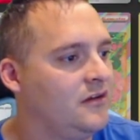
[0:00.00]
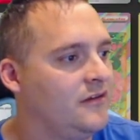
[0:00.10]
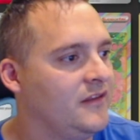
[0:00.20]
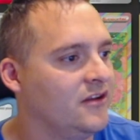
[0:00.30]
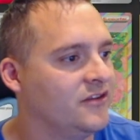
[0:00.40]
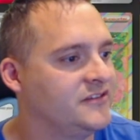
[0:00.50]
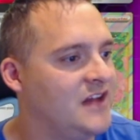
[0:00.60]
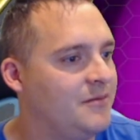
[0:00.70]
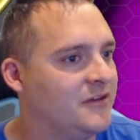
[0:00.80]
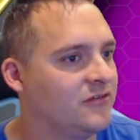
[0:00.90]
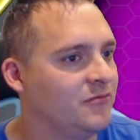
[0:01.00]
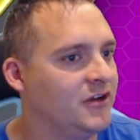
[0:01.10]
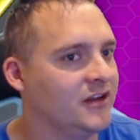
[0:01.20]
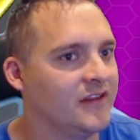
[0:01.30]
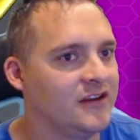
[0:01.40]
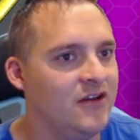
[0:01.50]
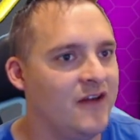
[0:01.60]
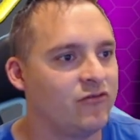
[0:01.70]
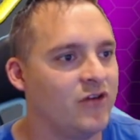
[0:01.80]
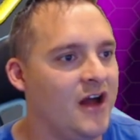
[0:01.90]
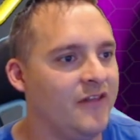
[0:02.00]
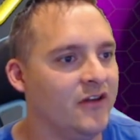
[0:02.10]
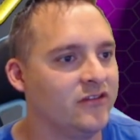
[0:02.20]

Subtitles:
That'll stop us from winning. They do have Rod though,